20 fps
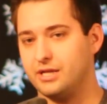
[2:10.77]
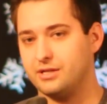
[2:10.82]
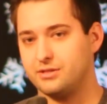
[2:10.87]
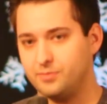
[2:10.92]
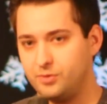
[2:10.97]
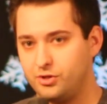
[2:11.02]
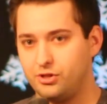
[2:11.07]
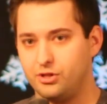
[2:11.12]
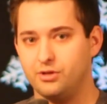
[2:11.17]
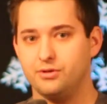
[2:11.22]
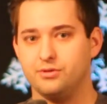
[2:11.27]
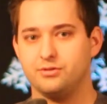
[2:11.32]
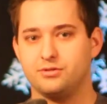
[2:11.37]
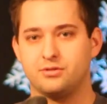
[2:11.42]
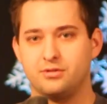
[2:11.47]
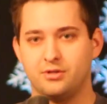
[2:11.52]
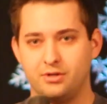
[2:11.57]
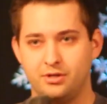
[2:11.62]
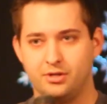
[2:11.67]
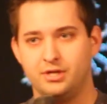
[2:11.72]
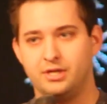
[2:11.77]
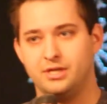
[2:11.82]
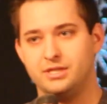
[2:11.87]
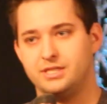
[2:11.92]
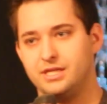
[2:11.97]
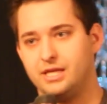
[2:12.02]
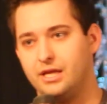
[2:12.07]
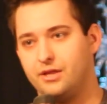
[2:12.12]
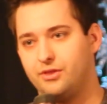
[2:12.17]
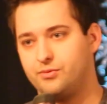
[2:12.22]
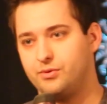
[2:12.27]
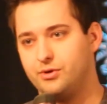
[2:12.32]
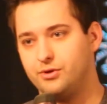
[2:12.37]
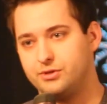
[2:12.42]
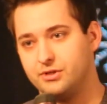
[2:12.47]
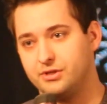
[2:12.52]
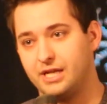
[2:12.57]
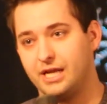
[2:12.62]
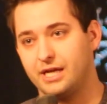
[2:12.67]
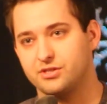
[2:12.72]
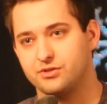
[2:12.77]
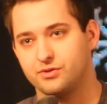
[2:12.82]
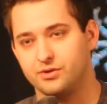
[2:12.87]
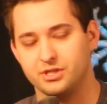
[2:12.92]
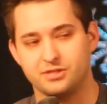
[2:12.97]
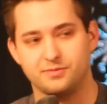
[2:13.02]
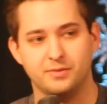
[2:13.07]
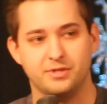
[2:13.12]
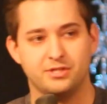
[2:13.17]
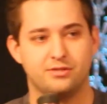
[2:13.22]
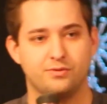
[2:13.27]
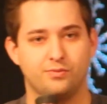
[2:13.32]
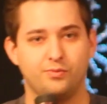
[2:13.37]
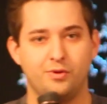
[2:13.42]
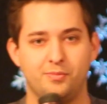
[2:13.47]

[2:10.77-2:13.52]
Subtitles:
get some clothes to get through until next Christmas.